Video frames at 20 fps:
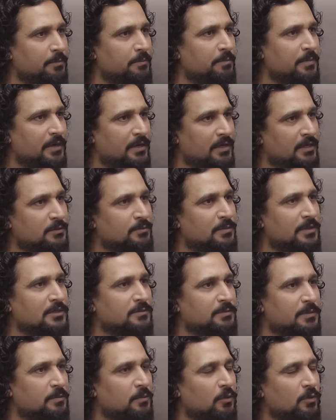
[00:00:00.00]
a mid
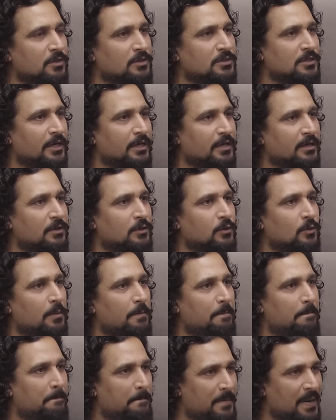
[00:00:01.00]
displacement motorcycle to a
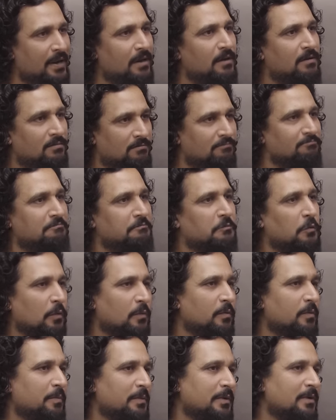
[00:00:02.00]
big, what
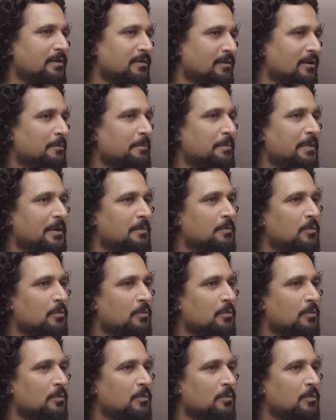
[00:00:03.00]
would be a big